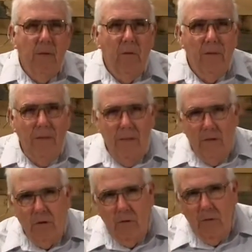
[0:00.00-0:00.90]
The
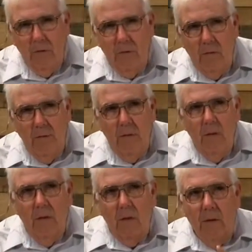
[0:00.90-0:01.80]
listener rule,
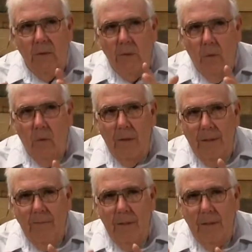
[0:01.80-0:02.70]
okay, so what
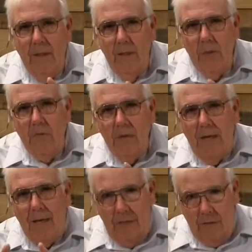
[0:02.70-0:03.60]
I'm hearing you
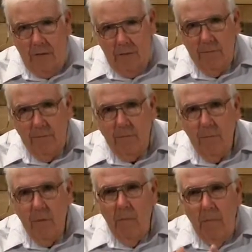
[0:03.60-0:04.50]
say is
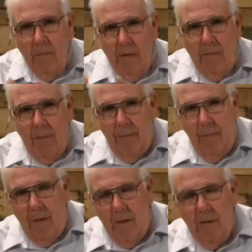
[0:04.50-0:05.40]
blah, blah, blah, blah,
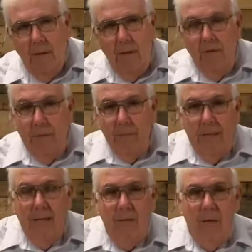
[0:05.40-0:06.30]
blah.
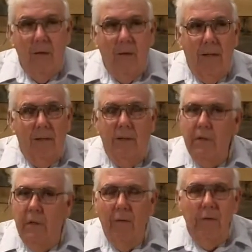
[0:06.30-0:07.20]
Sometimes it'll go like this.
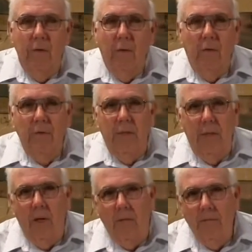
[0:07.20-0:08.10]
No, that's not what I'm saying at
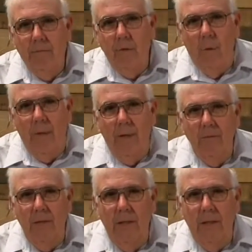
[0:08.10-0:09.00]
all. What I'm
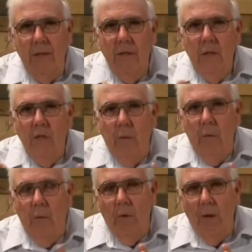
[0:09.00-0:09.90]
saying is, so we
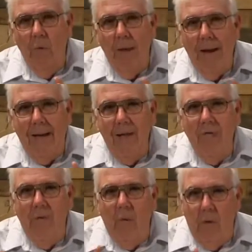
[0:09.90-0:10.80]
want to go back and
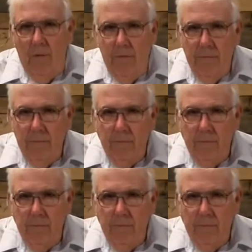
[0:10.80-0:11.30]
forth